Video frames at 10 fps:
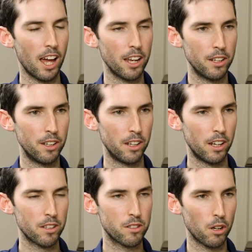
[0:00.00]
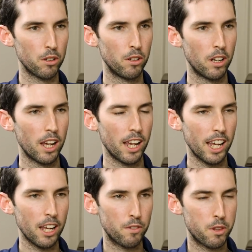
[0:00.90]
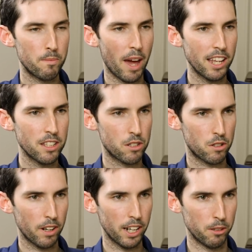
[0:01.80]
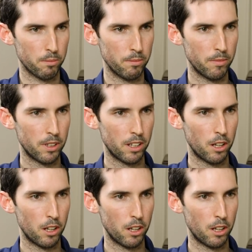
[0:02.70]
And so if the mainstream